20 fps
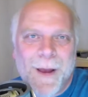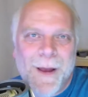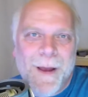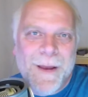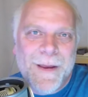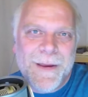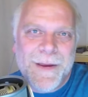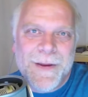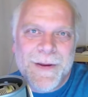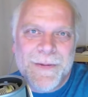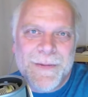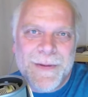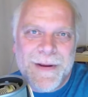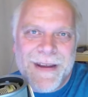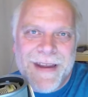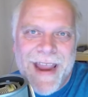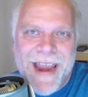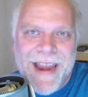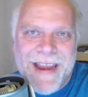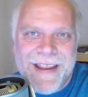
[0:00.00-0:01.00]
you and
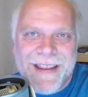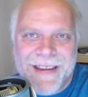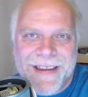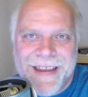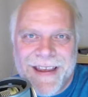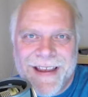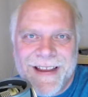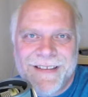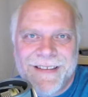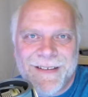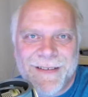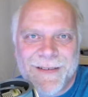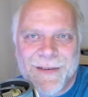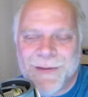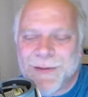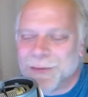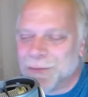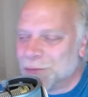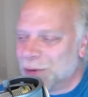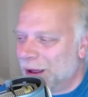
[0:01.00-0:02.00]
Nate and the kids are
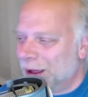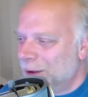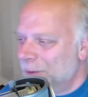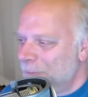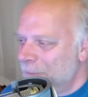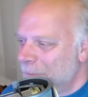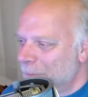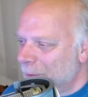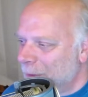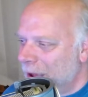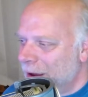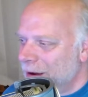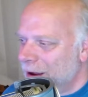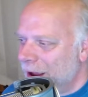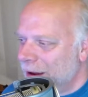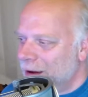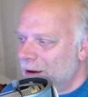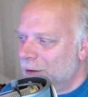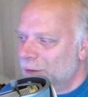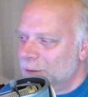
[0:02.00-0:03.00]
doing well. I
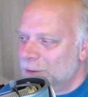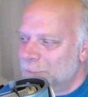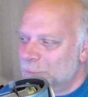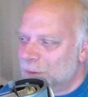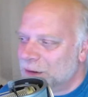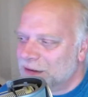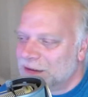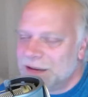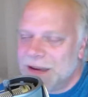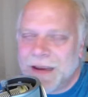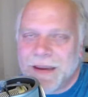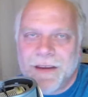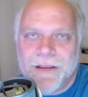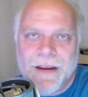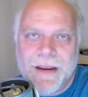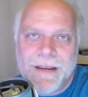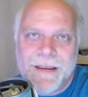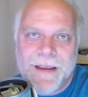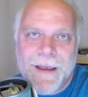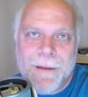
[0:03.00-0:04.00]
know that you've been sick. You
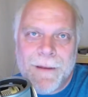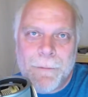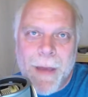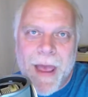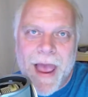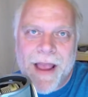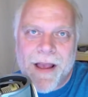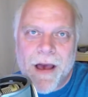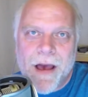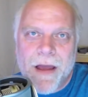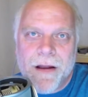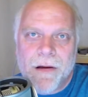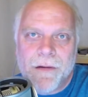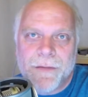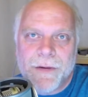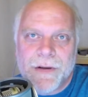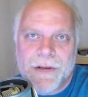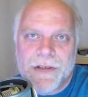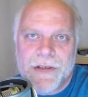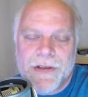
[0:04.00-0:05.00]
need to get back on
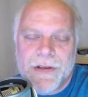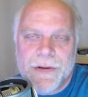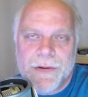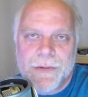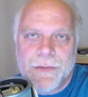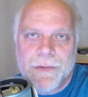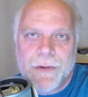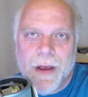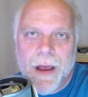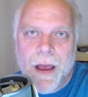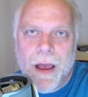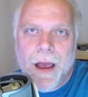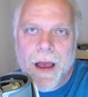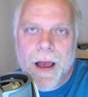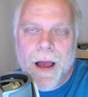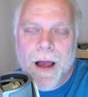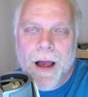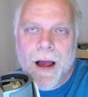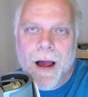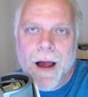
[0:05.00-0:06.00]
over to,
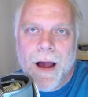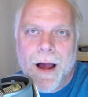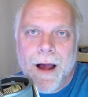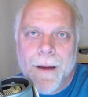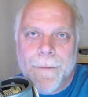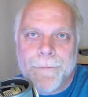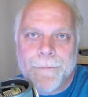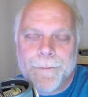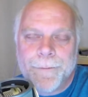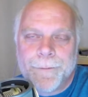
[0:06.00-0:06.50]
oh